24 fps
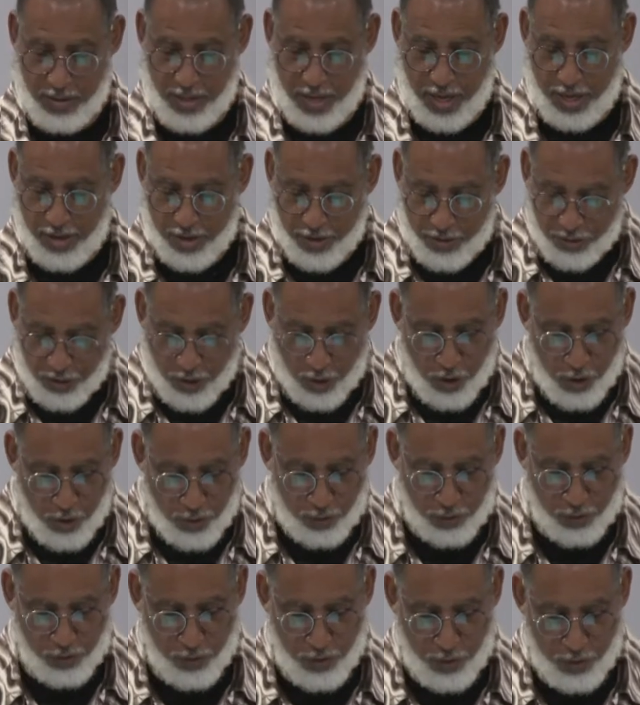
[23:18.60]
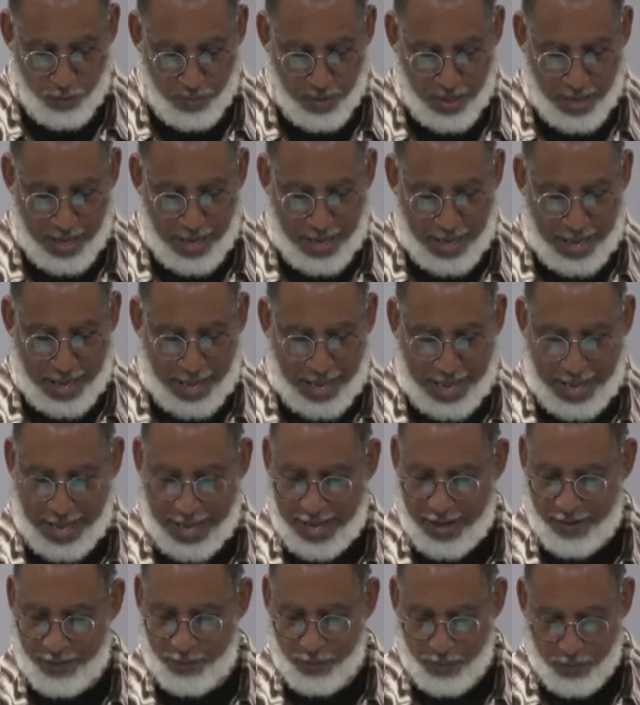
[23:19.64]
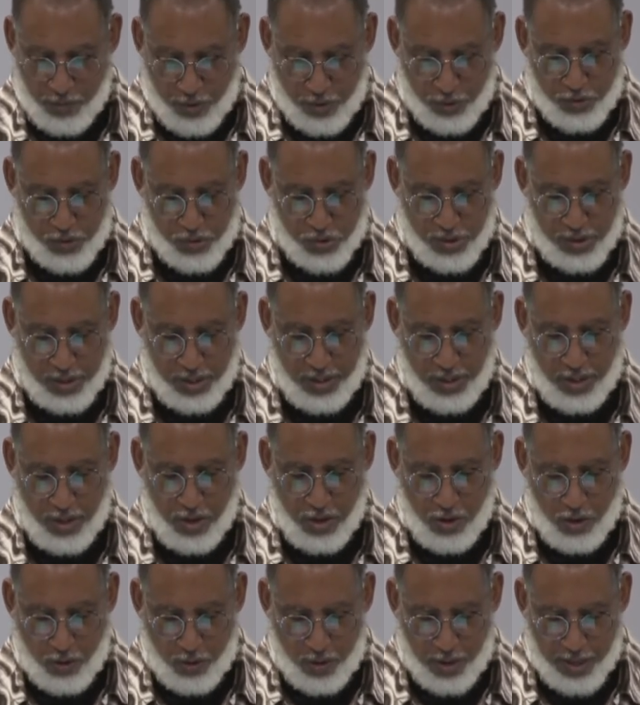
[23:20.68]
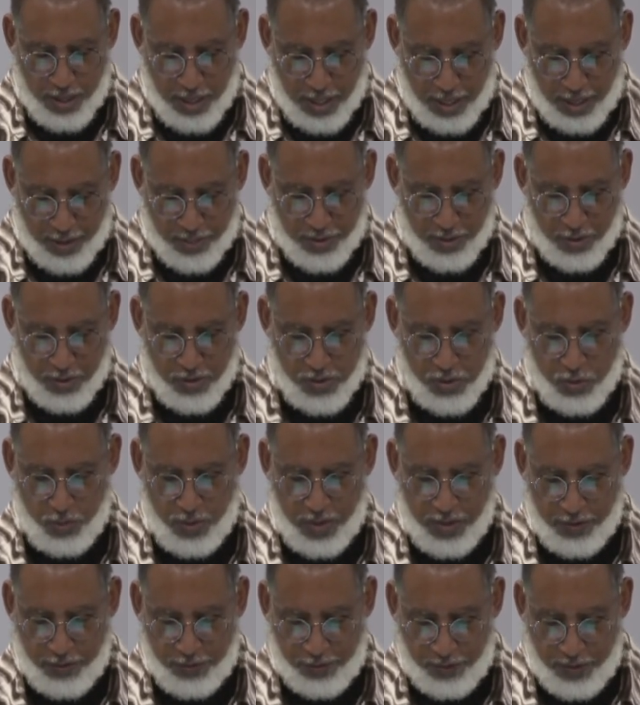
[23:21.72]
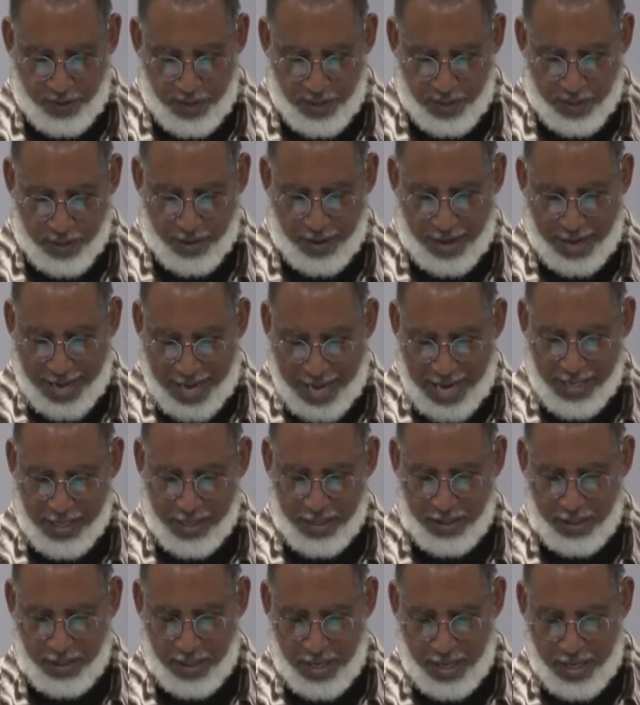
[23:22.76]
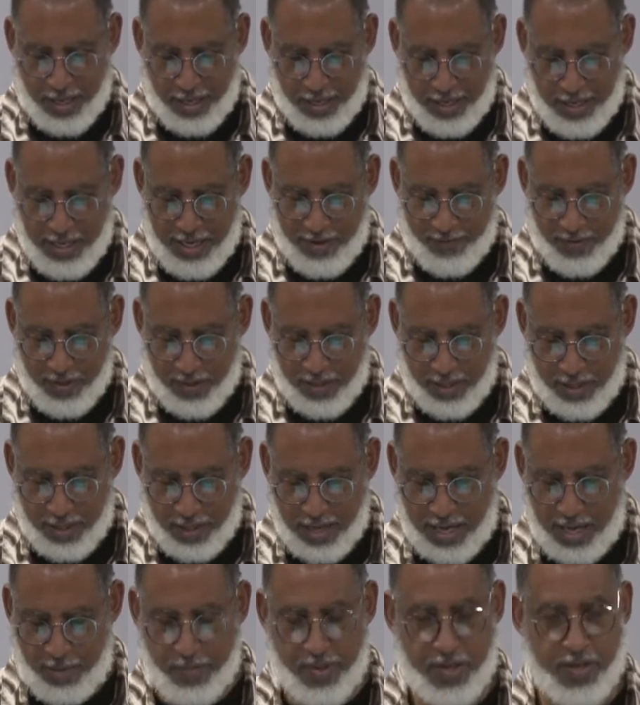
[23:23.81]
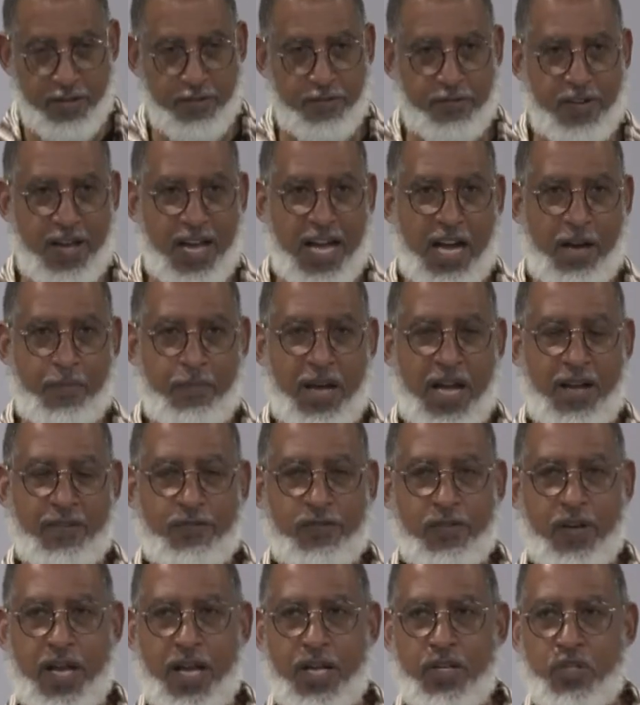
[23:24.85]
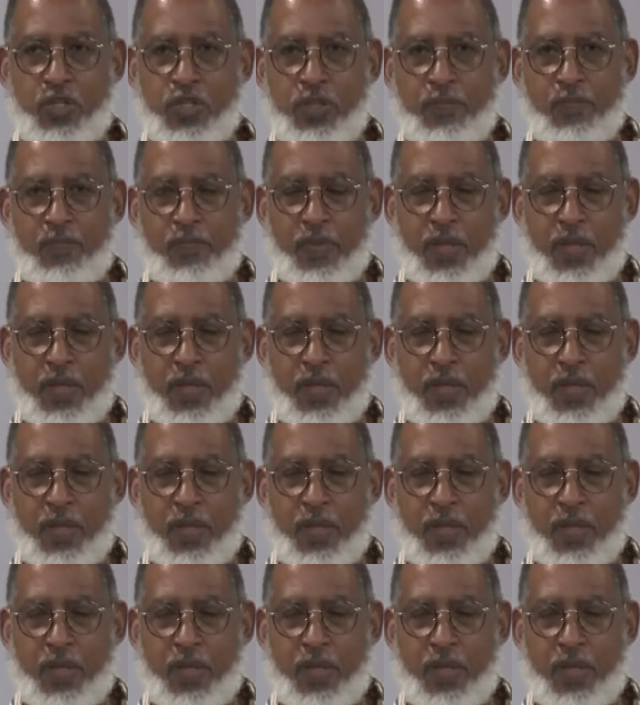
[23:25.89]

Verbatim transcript: And the third group, have mercy on others with fear, hating even the garment defiled by flesh.